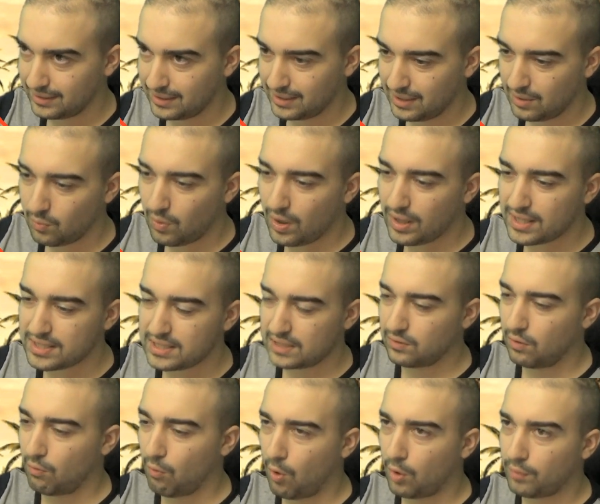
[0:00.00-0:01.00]
Why does it
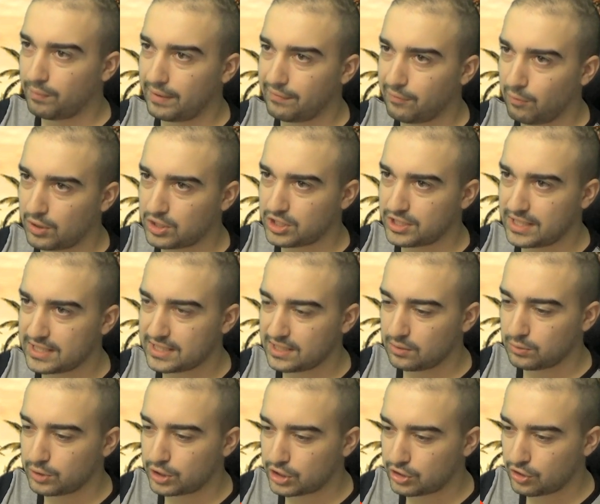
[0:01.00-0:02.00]
reward me for watching these
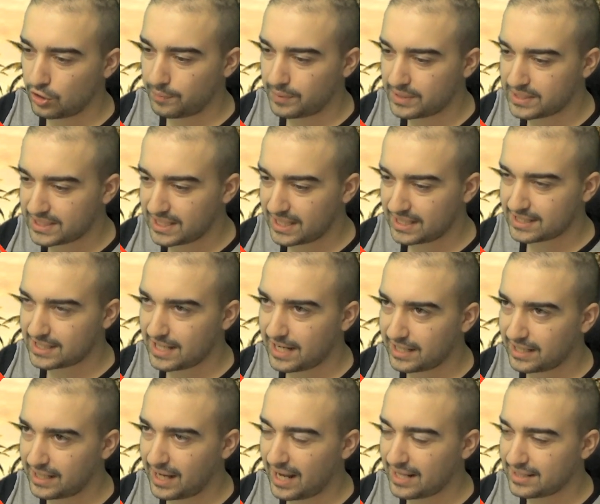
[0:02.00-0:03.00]
little stupid six
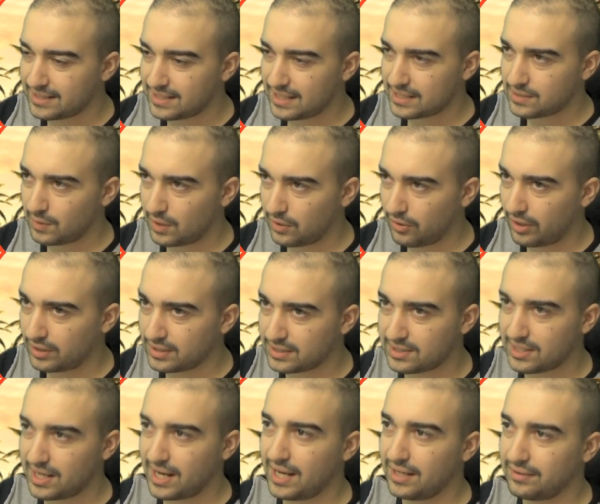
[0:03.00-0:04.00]
second ads? That's what I don't
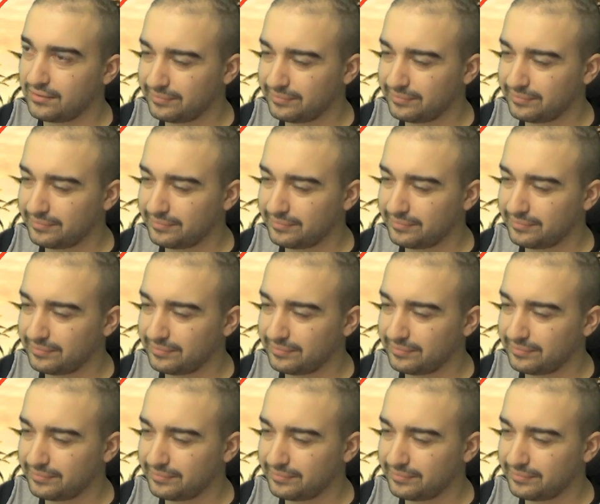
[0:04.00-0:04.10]
understand.